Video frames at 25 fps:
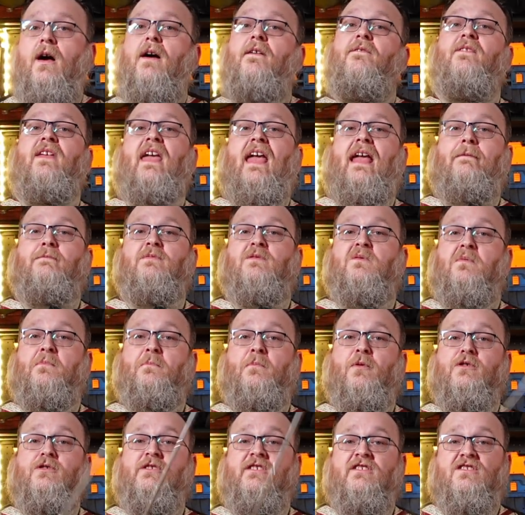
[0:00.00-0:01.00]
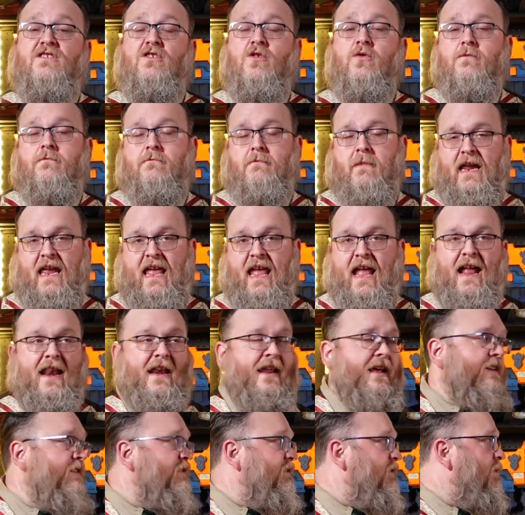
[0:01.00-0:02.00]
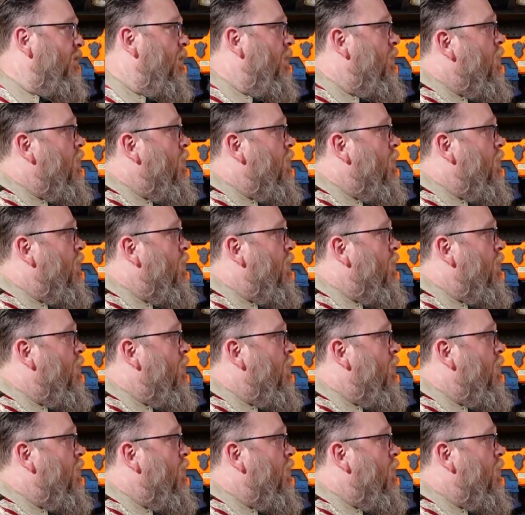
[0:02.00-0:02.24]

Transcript: of games with pursuit mechanics,